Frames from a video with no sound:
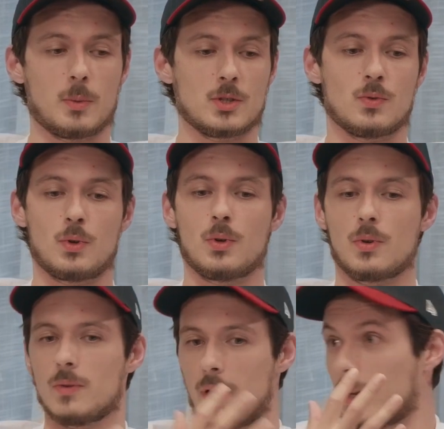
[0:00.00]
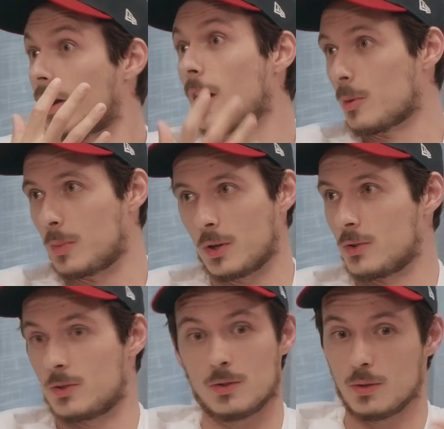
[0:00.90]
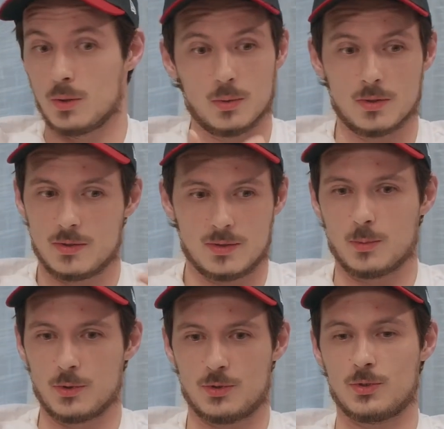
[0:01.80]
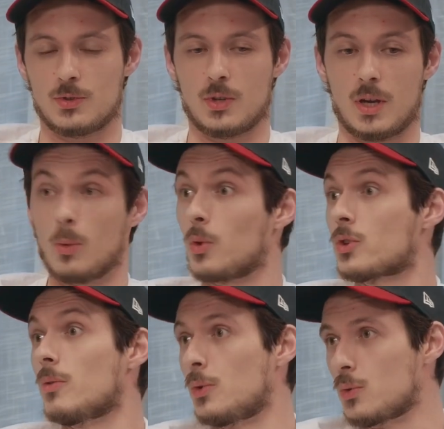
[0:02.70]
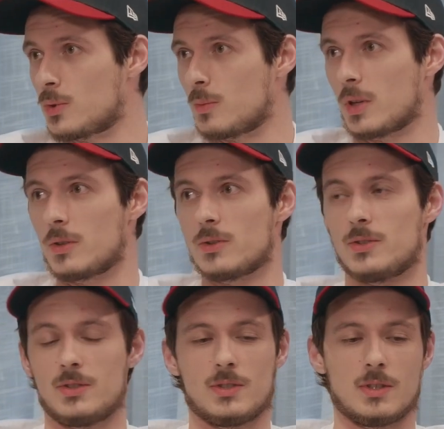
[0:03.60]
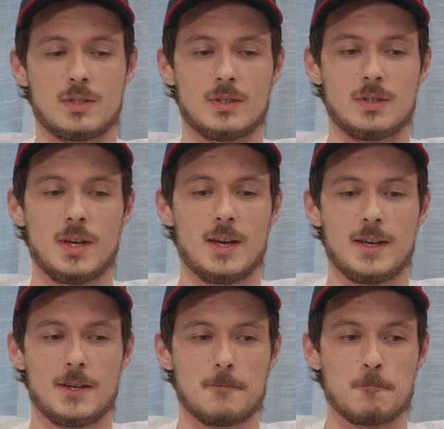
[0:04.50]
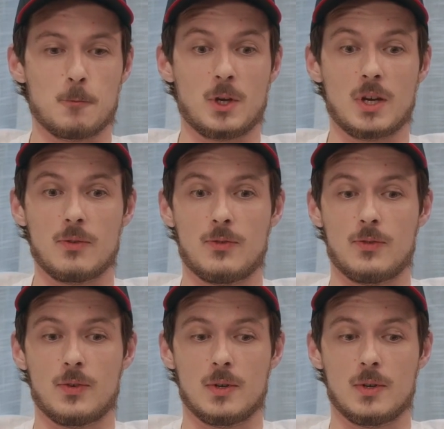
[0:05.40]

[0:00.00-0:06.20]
much for your help, because I was confused, because we have